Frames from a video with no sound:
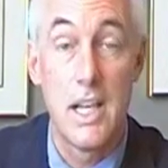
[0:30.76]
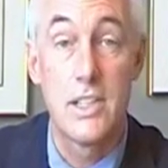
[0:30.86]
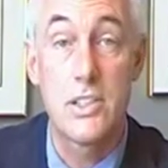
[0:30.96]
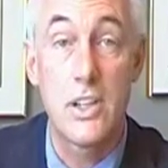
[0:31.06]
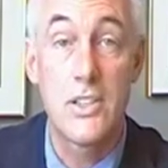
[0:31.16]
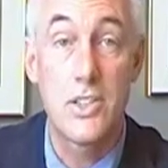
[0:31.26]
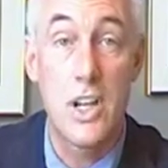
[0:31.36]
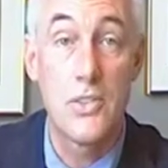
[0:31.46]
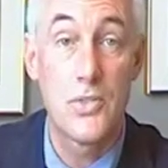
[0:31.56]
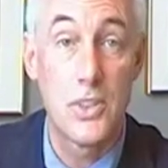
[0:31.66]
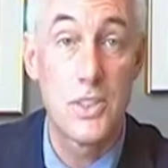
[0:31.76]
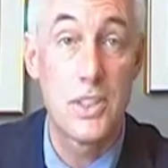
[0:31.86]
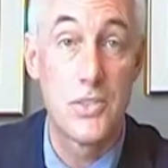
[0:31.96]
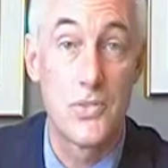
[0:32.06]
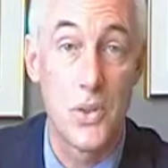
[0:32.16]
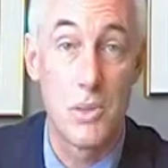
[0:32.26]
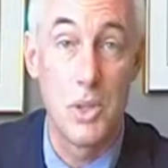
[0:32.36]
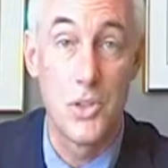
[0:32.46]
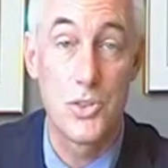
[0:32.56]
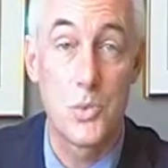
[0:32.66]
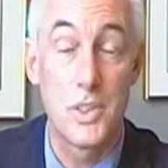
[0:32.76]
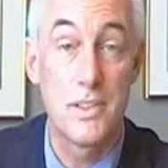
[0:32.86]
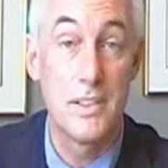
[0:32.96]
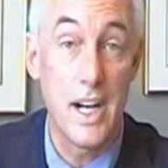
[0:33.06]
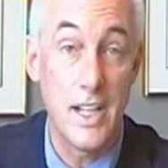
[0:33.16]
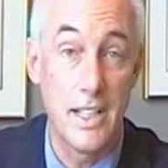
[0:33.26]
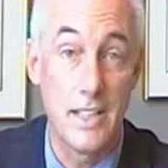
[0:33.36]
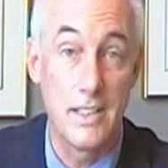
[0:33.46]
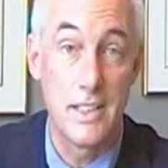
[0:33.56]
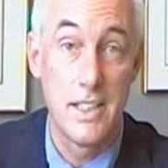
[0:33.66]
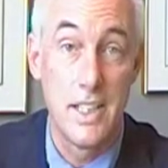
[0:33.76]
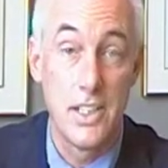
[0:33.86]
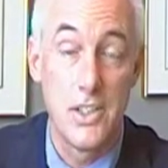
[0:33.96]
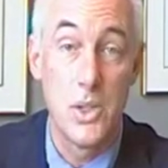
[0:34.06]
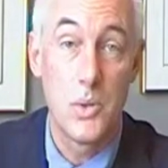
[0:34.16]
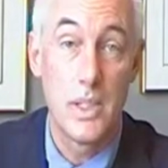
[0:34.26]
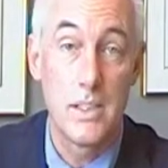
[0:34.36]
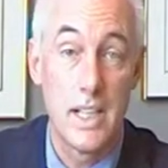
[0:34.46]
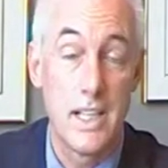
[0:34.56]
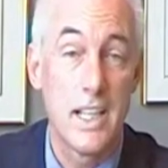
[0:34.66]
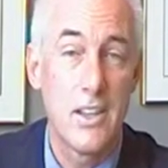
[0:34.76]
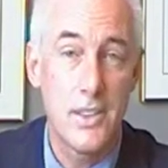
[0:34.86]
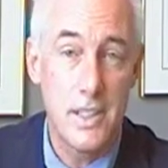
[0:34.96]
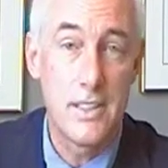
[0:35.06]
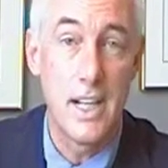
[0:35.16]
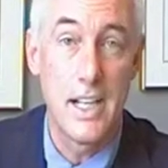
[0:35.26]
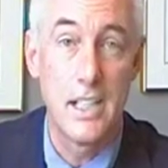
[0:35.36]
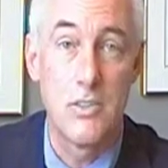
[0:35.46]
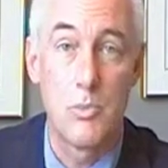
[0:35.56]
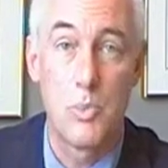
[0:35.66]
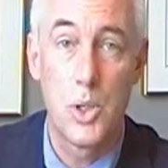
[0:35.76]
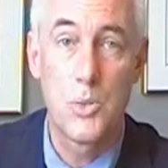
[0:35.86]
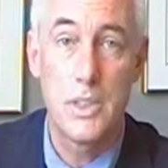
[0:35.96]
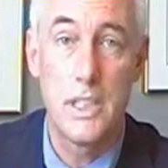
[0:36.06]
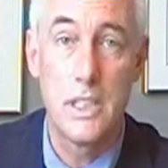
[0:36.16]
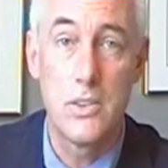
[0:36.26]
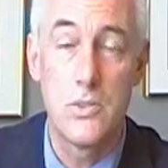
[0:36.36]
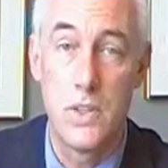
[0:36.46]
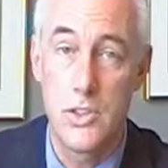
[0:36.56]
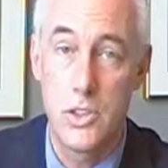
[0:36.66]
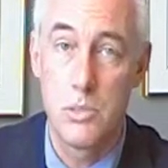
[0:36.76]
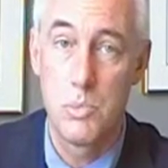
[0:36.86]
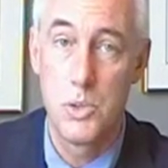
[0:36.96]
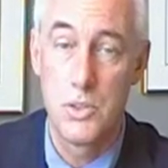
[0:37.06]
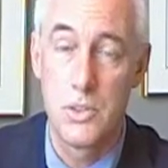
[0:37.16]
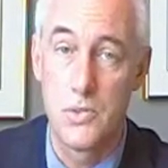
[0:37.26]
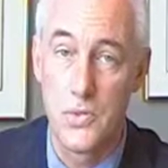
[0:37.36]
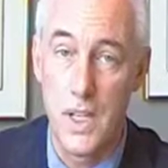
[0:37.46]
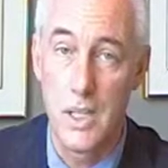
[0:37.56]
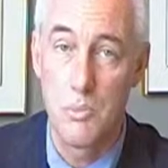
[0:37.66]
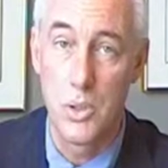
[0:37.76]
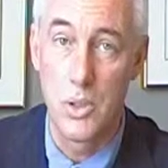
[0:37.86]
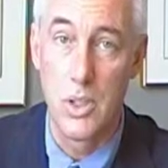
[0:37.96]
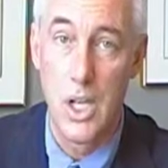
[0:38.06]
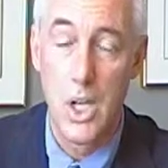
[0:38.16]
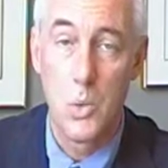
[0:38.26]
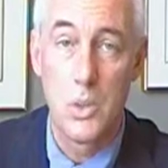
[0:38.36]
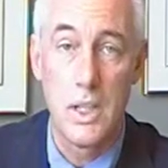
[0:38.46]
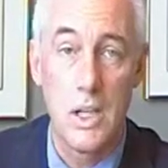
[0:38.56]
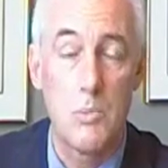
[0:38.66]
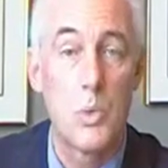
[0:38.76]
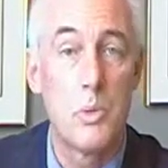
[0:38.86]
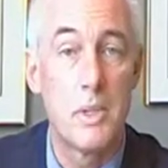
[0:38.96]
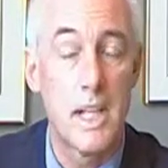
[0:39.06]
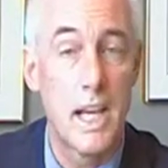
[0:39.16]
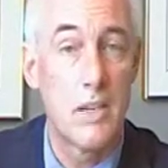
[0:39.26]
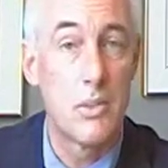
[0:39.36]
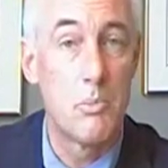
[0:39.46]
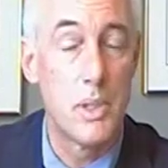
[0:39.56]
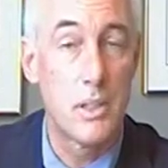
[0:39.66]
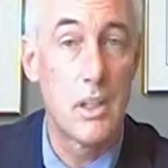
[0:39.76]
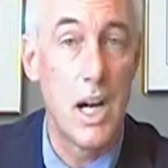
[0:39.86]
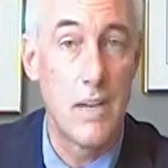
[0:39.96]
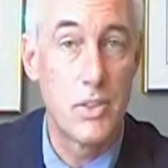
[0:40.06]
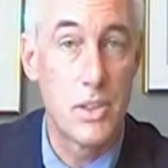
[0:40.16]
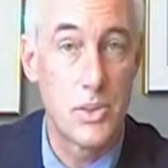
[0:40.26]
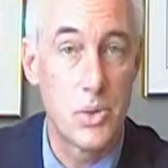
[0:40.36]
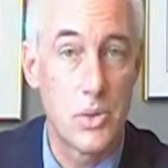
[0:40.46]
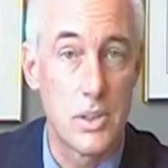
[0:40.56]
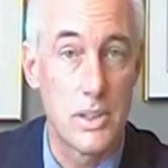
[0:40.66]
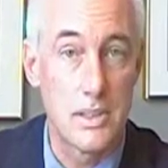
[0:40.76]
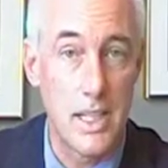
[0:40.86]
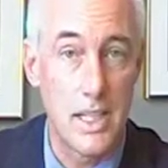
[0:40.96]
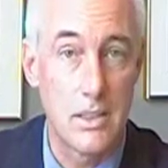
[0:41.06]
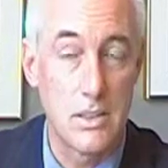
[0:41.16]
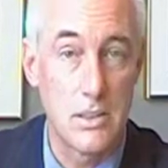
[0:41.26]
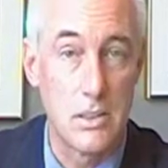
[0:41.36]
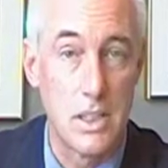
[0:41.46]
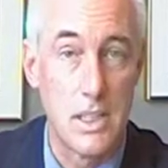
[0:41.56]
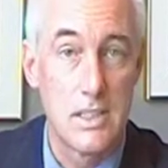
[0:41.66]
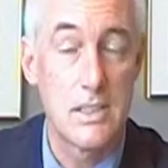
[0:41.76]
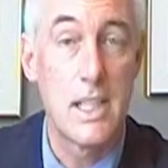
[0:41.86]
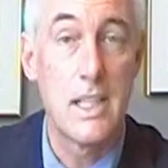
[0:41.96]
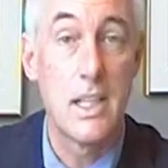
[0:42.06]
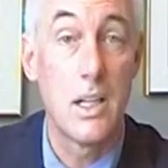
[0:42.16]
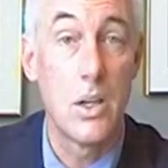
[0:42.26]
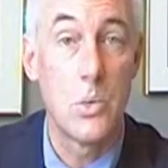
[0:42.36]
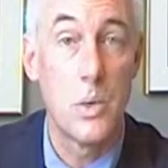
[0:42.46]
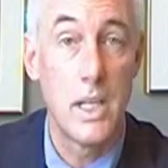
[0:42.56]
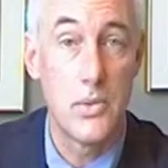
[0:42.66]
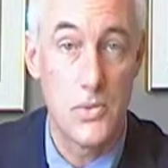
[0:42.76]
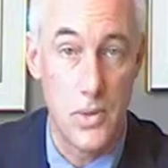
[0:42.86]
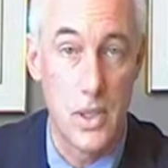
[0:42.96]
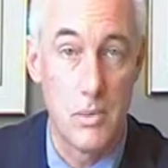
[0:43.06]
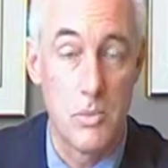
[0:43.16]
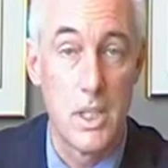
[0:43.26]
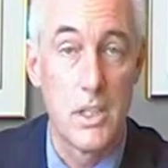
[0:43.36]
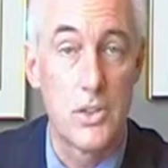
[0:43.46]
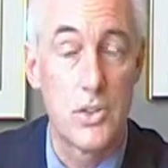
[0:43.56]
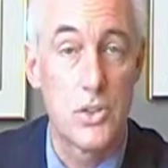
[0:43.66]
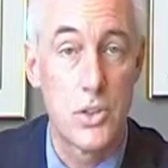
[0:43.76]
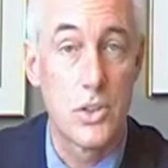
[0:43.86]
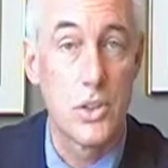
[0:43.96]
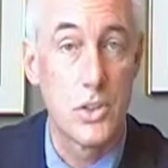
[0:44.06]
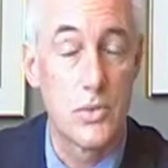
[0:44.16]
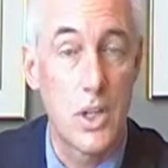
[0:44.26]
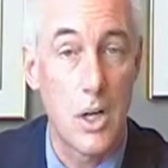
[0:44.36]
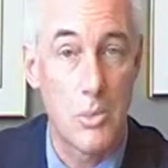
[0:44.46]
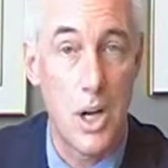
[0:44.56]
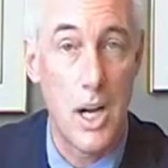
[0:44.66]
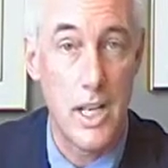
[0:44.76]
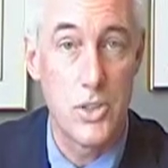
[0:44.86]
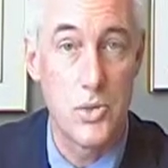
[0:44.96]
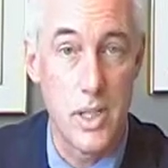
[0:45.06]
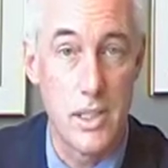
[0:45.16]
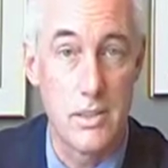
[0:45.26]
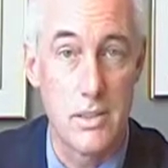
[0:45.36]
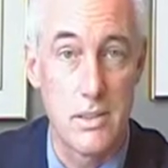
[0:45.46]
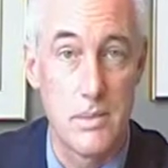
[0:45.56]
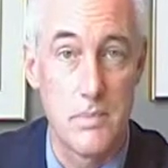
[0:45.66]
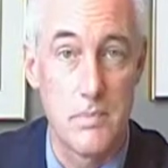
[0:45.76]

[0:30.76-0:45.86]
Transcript: It starts off first and foremost with diet knowing that a healthy diet of protein, vegetables, and fiber will help women have a better ovulatory cycle, staying away from the sugar of carbohydrates.